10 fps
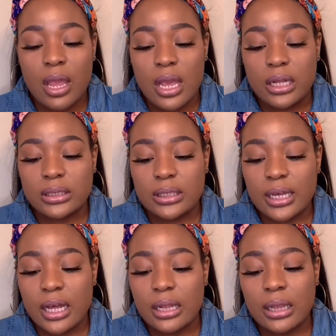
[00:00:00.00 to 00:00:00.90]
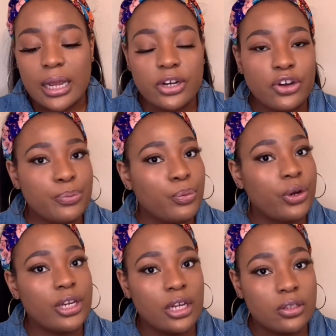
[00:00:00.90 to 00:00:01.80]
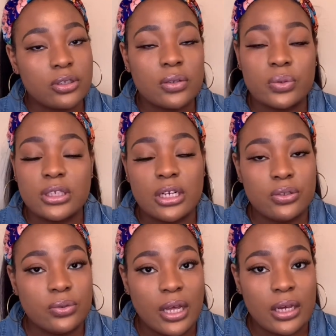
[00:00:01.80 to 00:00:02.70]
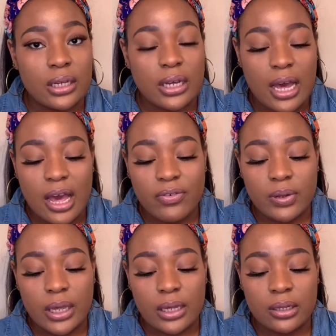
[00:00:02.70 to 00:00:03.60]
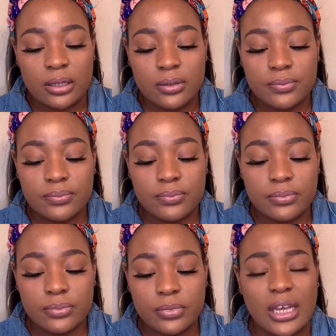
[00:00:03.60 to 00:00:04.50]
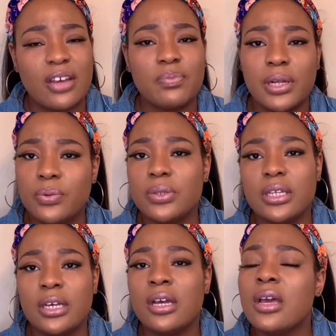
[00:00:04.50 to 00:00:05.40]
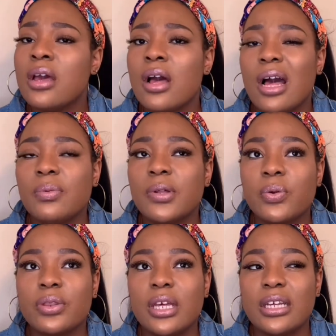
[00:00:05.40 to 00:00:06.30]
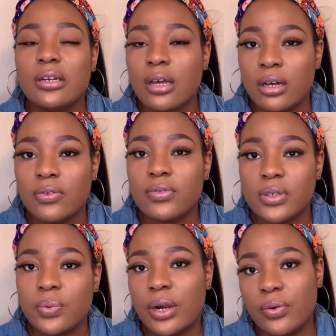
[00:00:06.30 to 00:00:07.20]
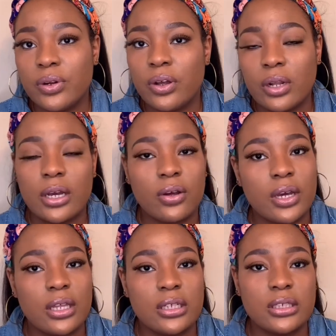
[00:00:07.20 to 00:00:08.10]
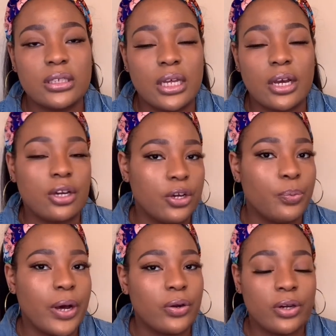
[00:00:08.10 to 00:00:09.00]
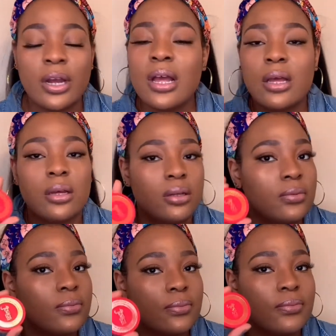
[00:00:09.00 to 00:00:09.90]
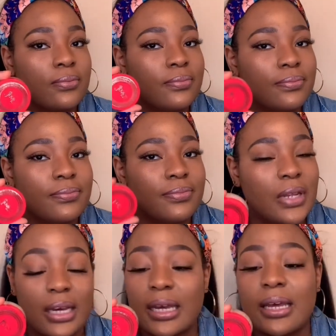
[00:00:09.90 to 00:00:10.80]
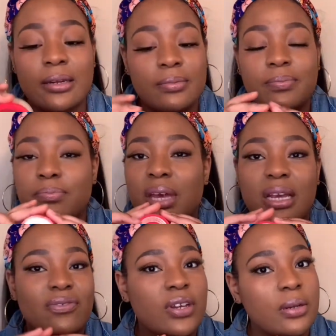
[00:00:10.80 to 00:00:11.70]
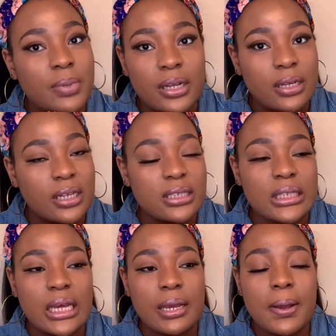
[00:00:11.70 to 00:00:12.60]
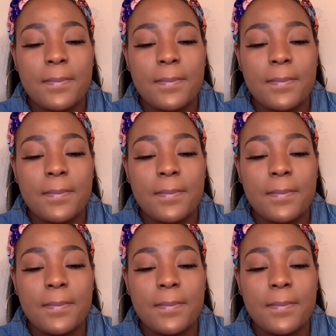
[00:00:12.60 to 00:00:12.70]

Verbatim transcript: it's like a lighter more yellow tone which i do like i haven't like like i've played with it i played with it enough to where i would know like okay this is like a good powder again bang for your buck it's like